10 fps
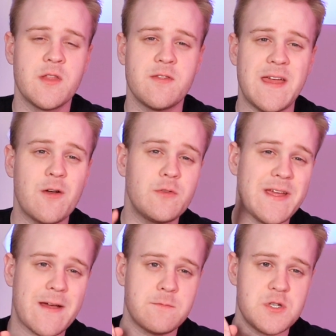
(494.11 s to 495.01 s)
they only
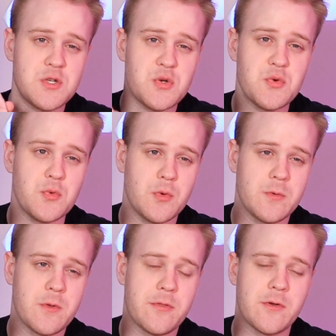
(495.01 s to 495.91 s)
have 2
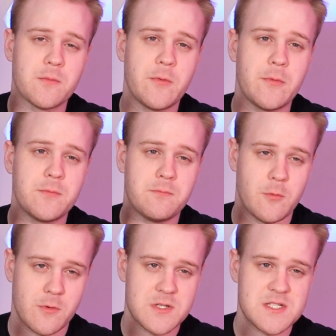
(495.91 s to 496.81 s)
Thunderbolt
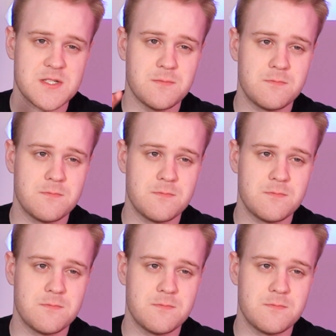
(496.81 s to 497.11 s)
ports.